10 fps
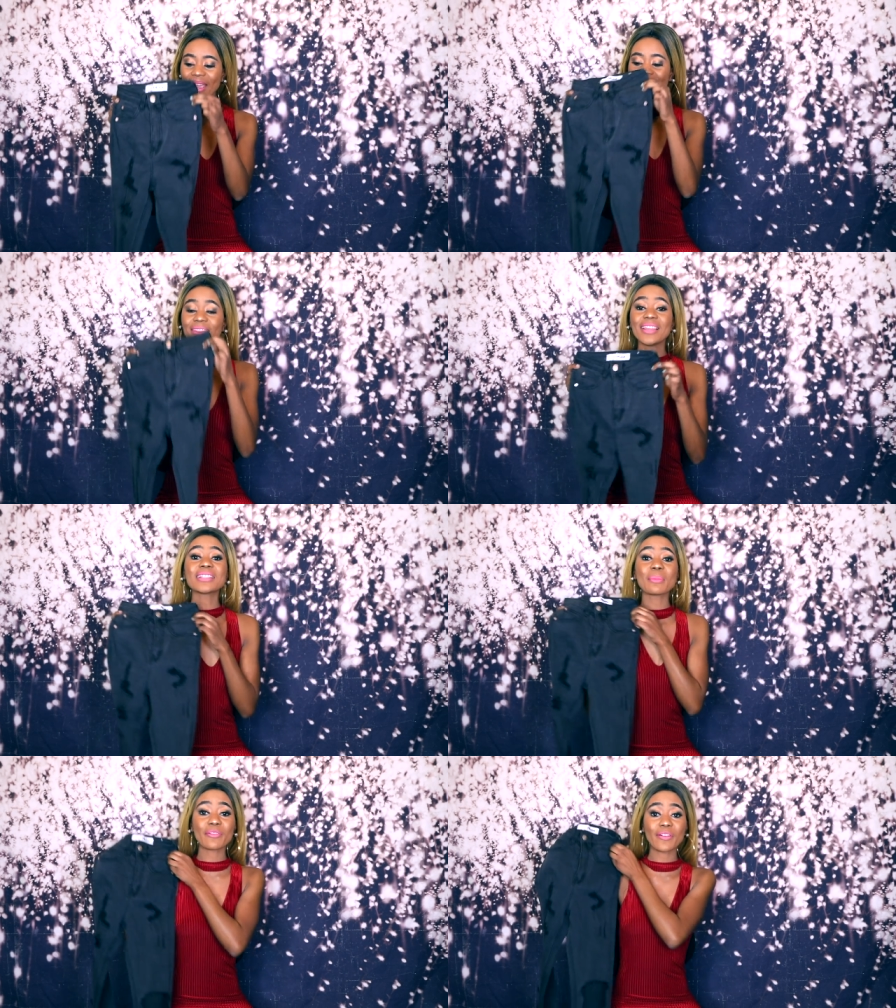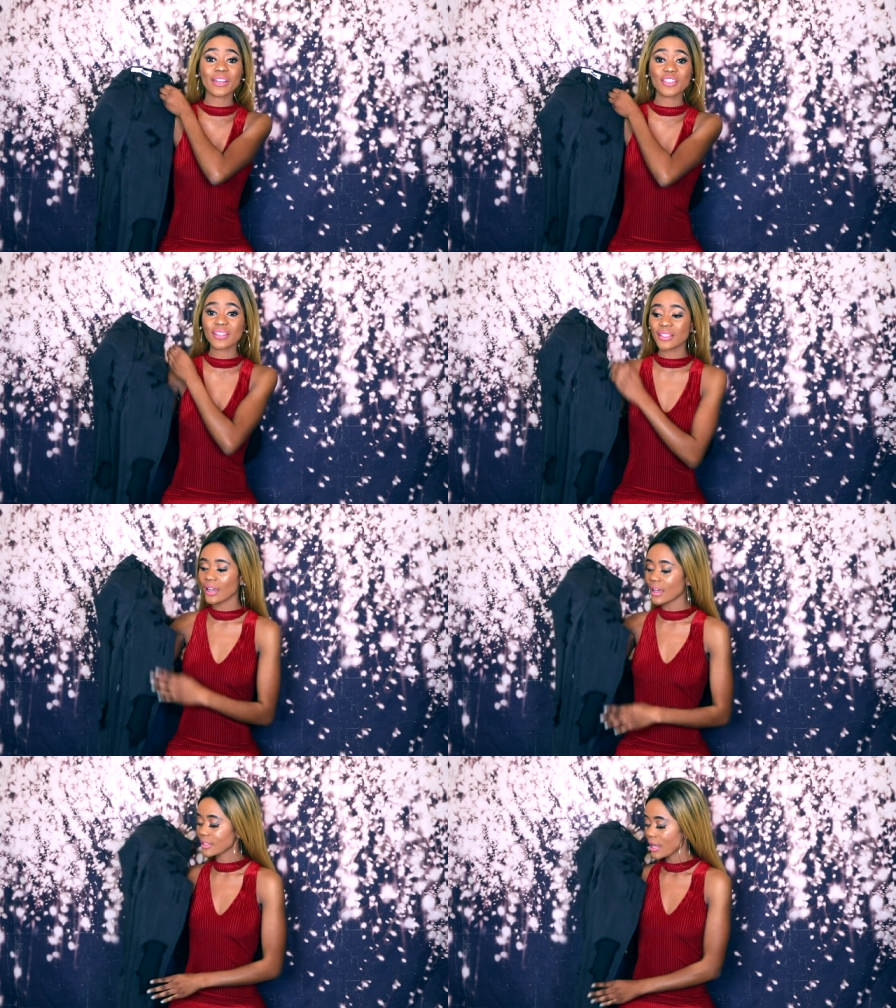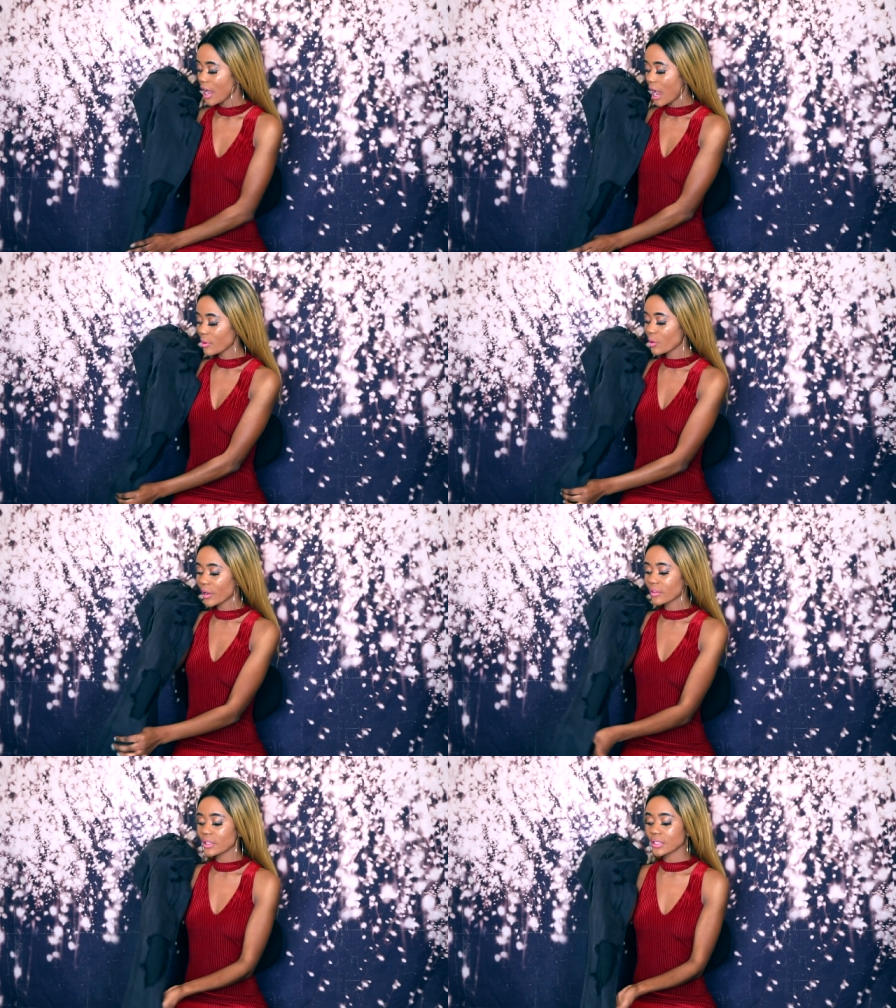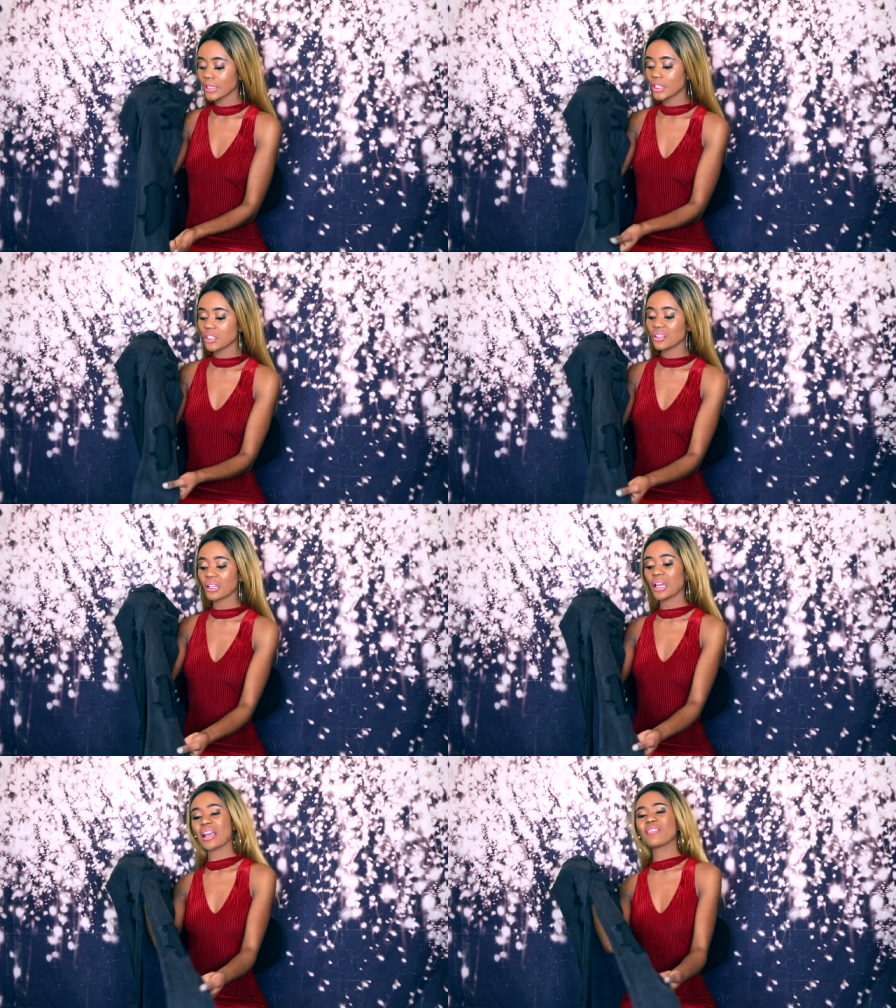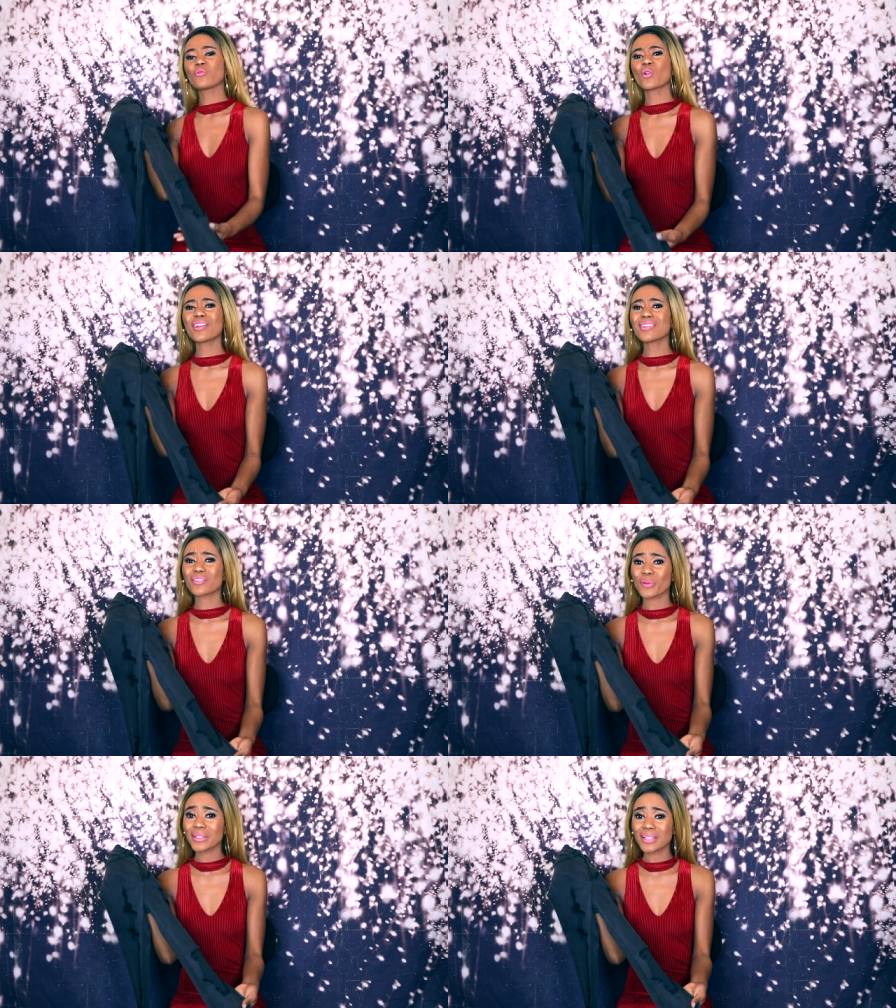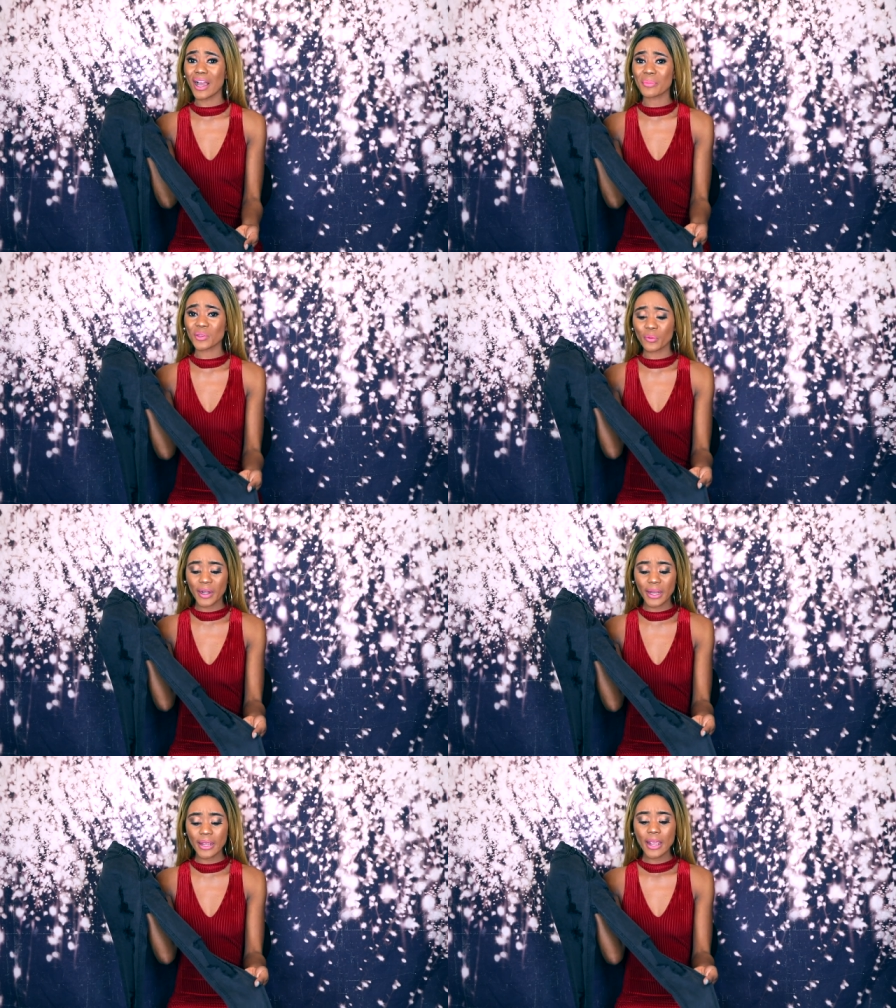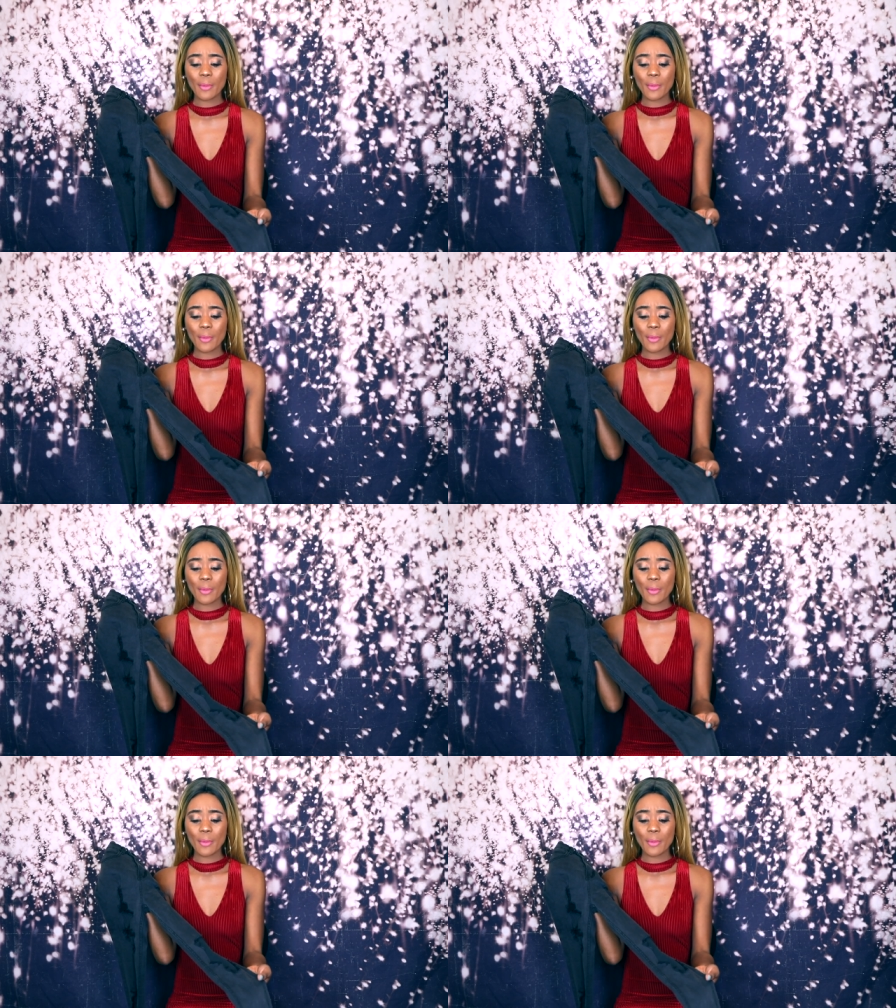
These are my favorite jeans, guys. I've been wearing this legit, like I've worn it three times already.